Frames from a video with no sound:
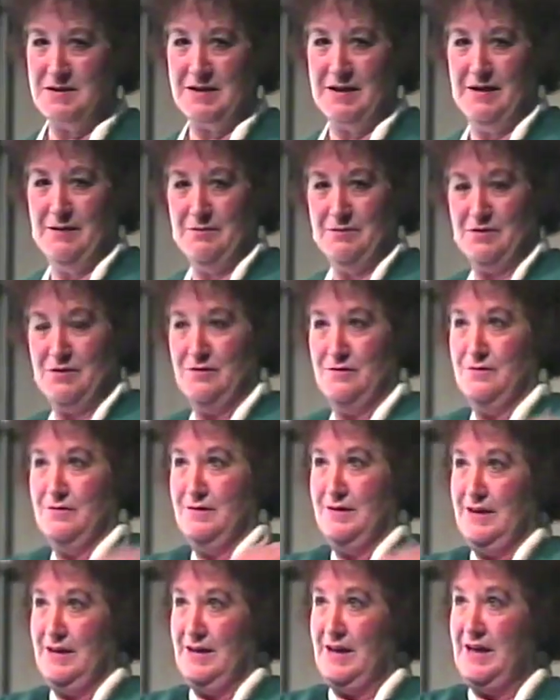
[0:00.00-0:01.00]
almost come
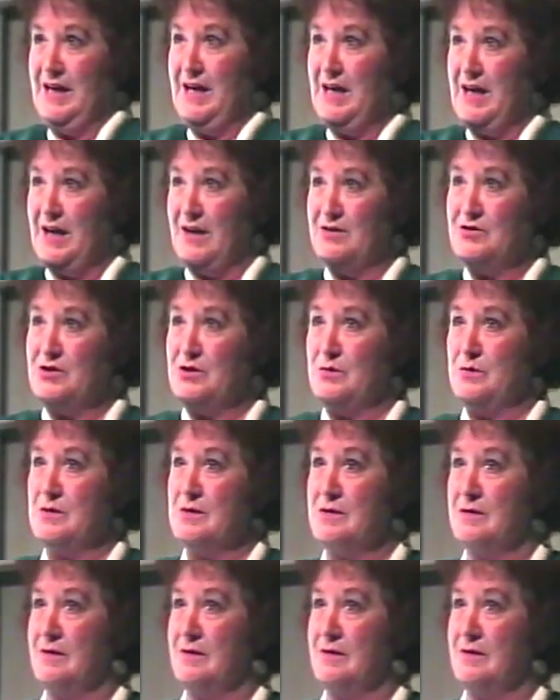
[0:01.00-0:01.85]
to nearly here.